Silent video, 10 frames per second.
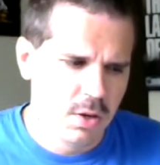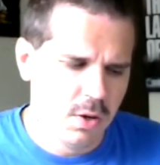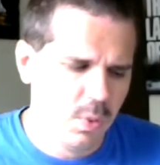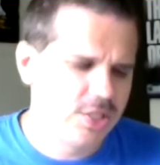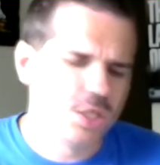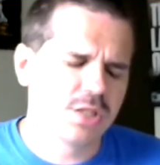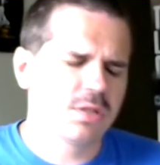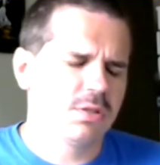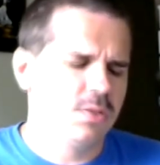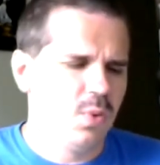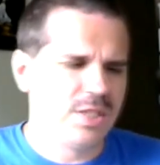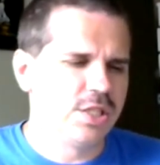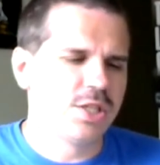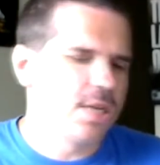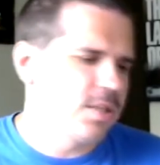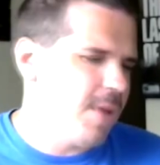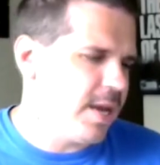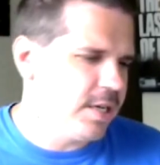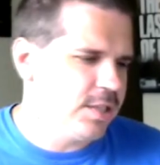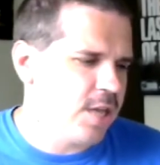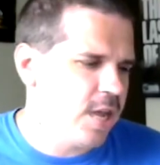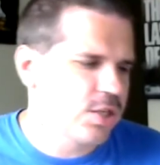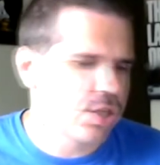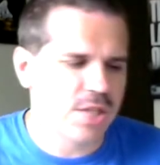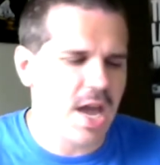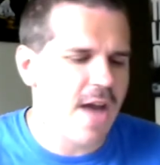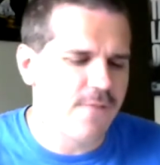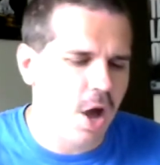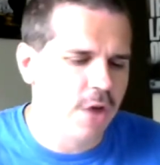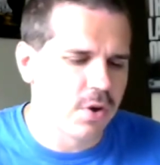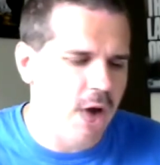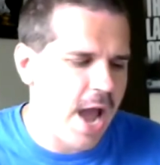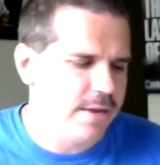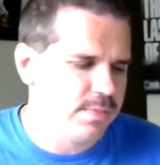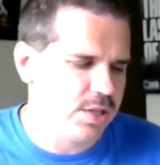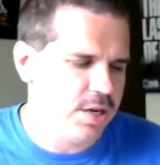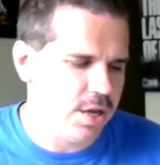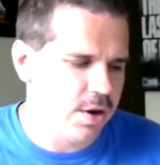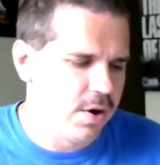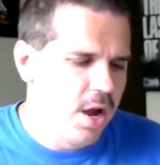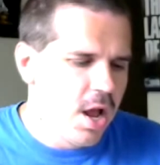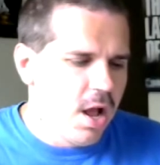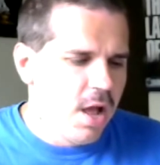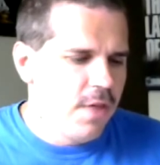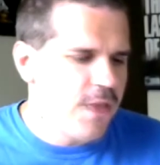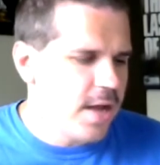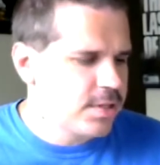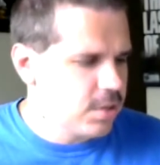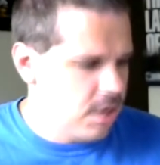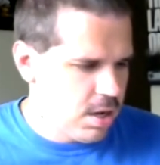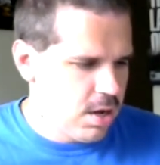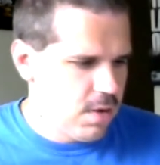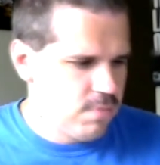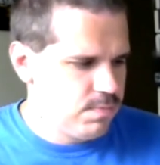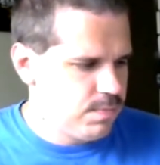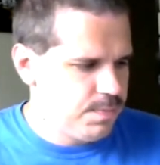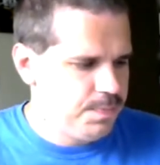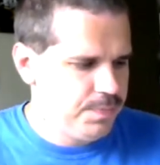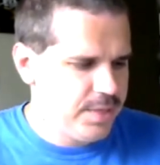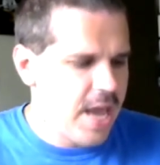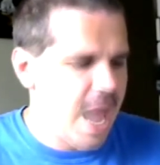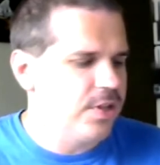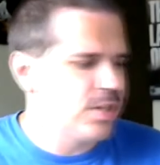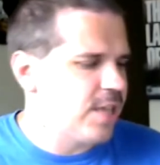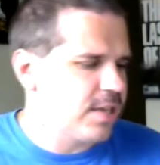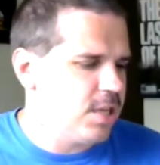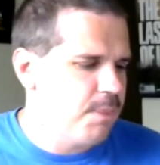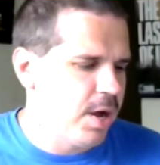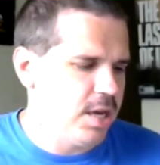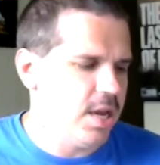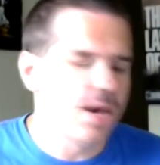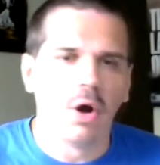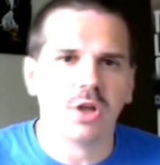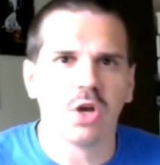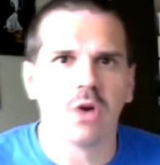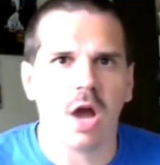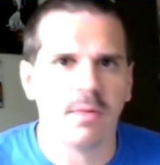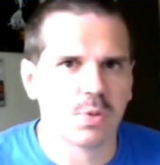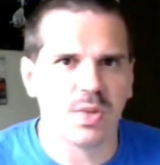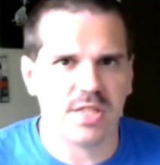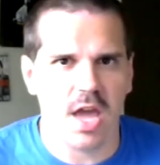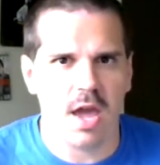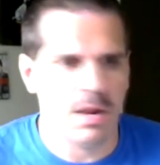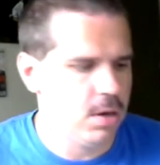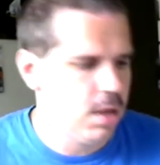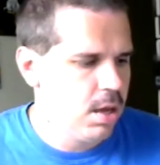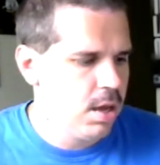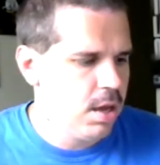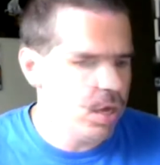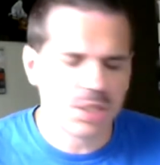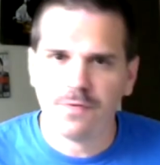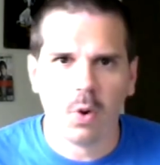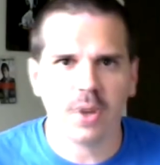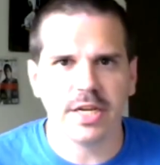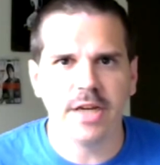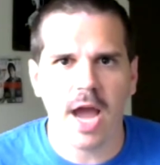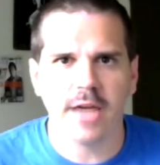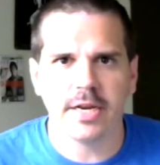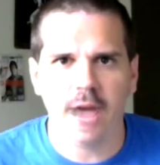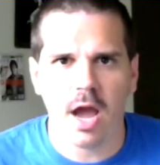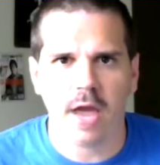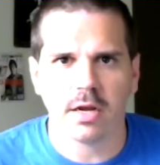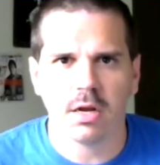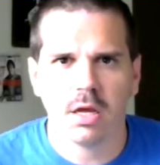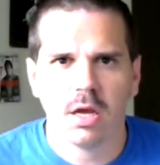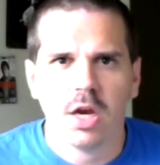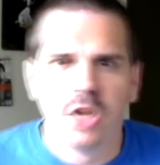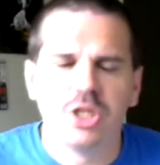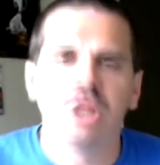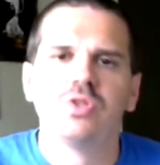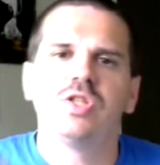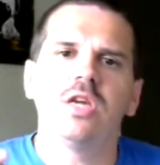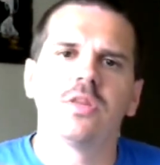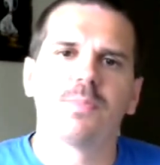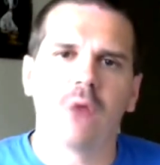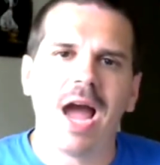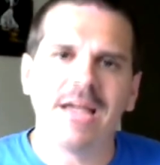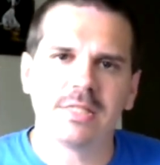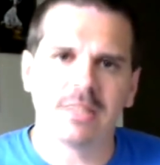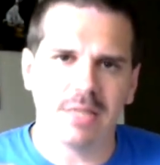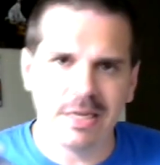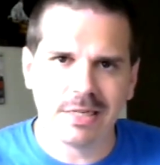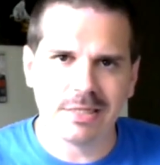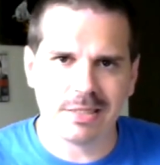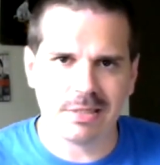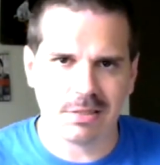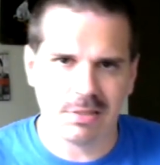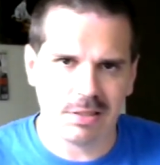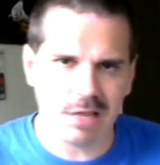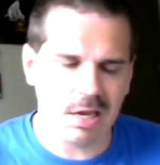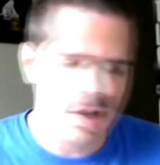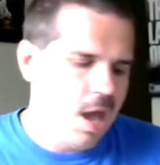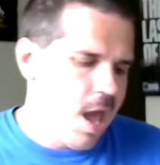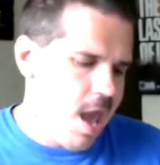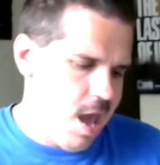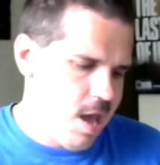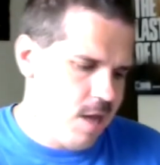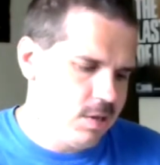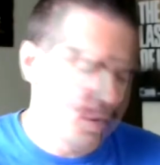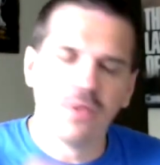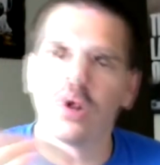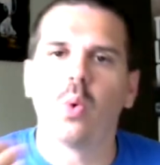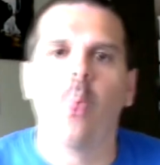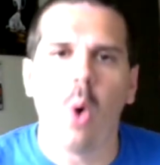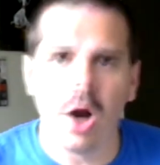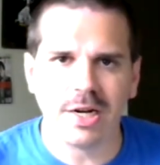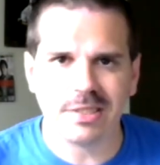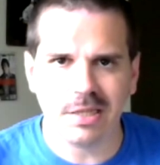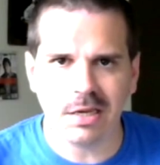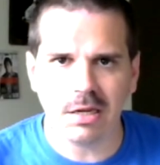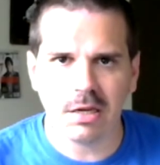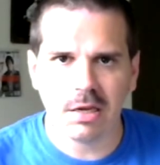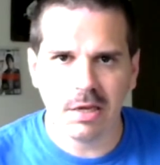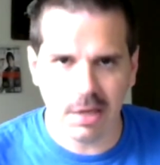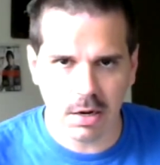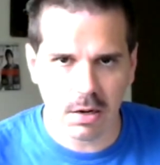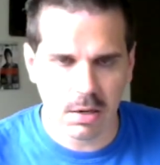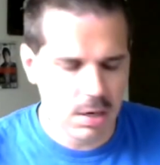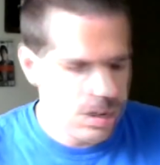Which doesn't make any sense because they have other items in here. That, yeah, the Sexy Bunny. It also comes with 10. It's $14.99. Do you see the price inconsistency and the quantity here?